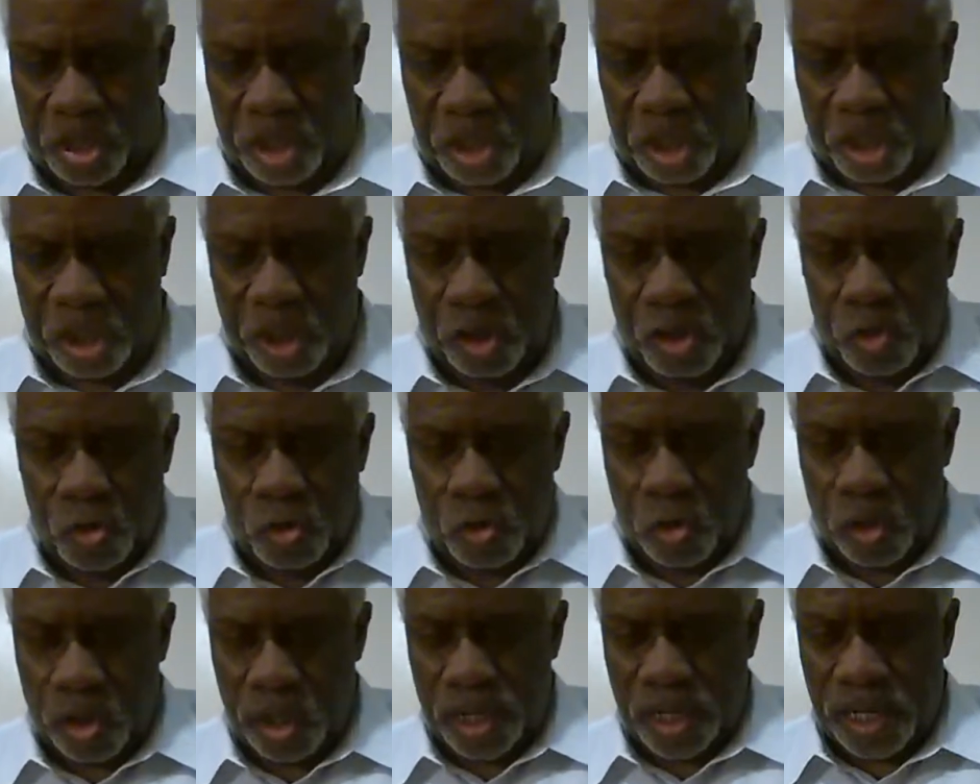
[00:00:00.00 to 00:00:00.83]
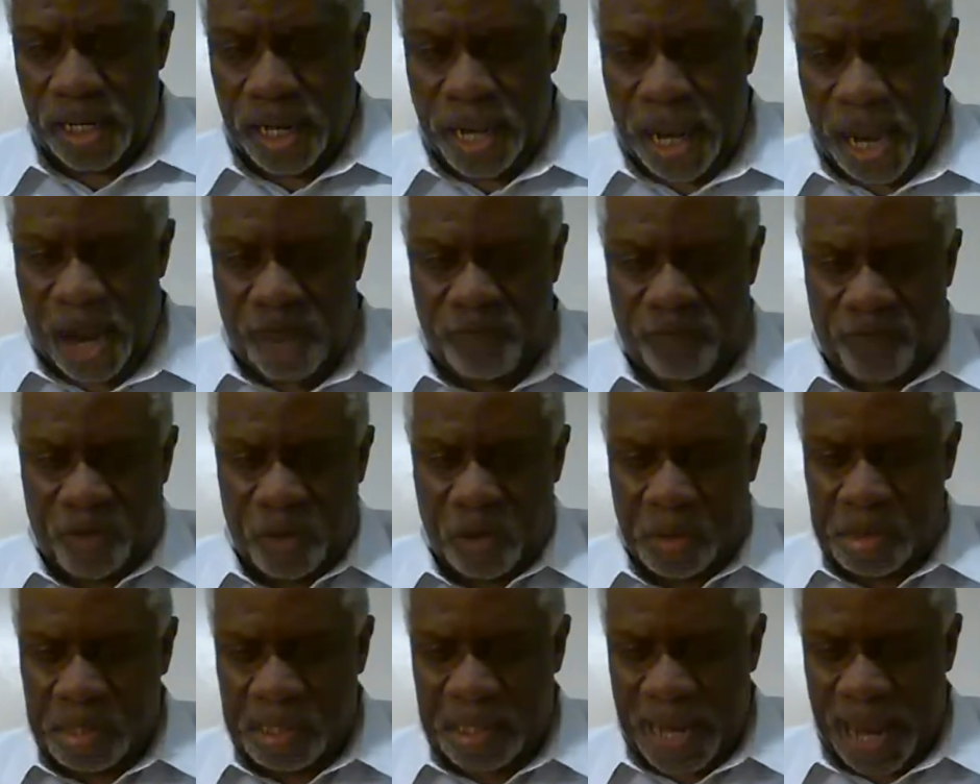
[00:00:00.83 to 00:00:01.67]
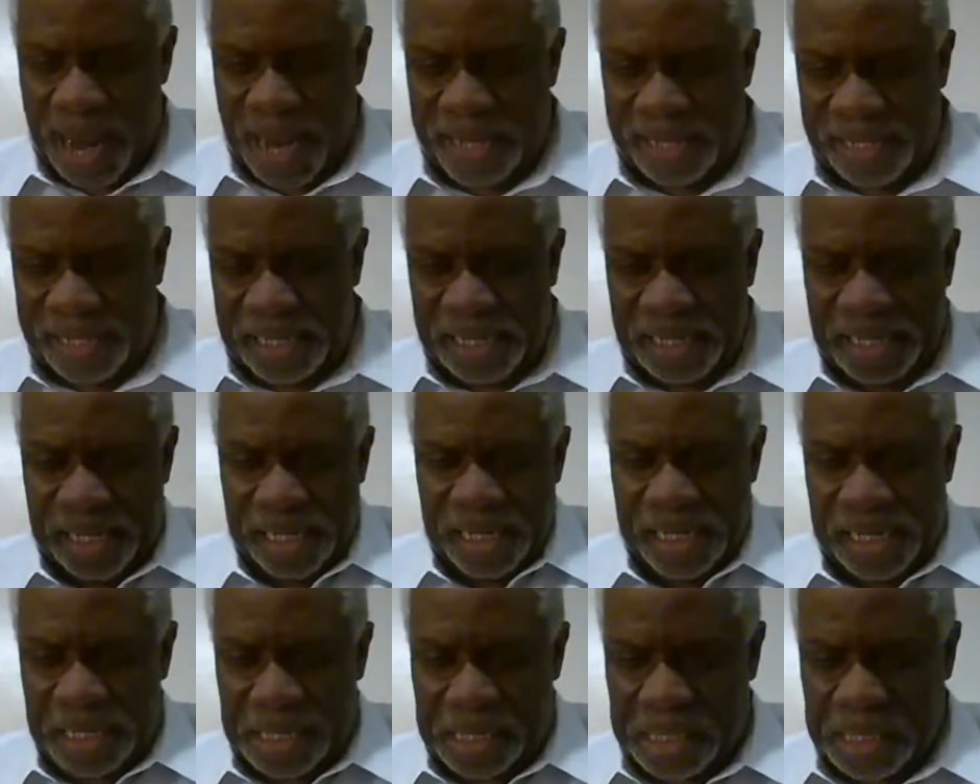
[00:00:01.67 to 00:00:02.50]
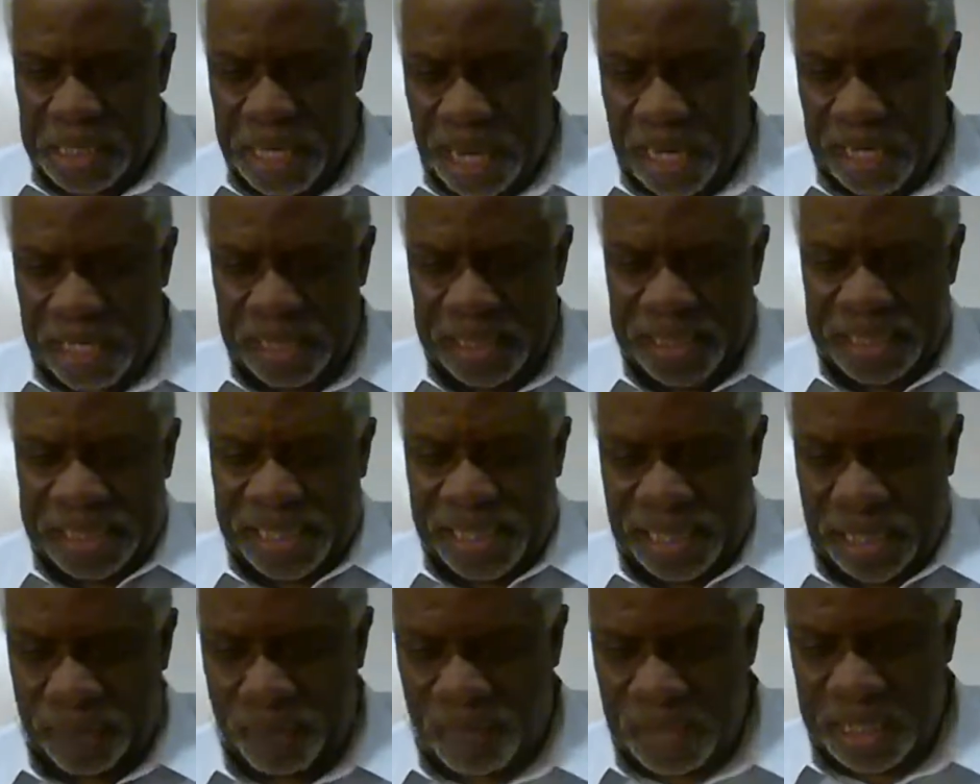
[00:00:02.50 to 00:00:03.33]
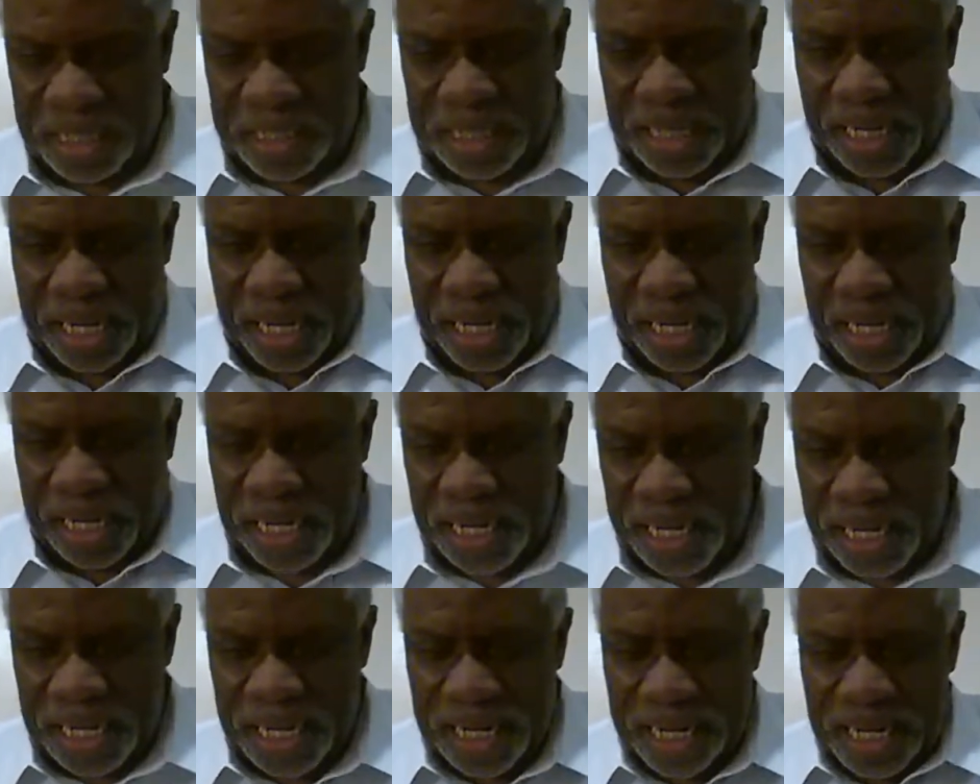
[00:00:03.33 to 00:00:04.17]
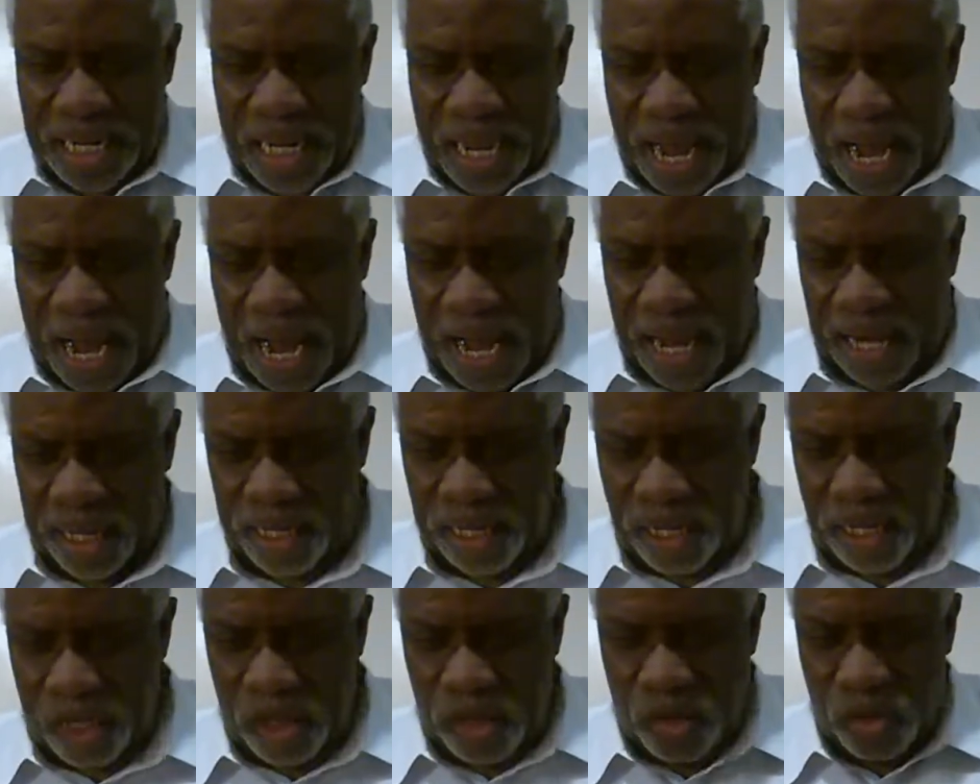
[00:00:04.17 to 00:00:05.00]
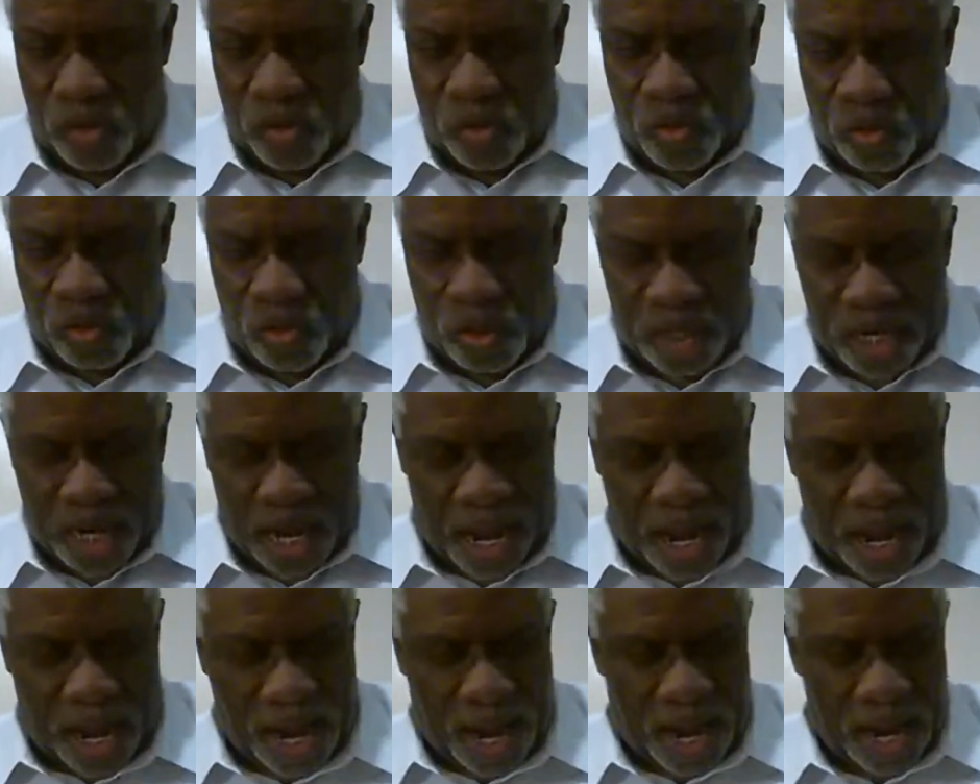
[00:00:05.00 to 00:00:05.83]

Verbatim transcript: 2 and verse 19. Second Timothy. Hallelujah.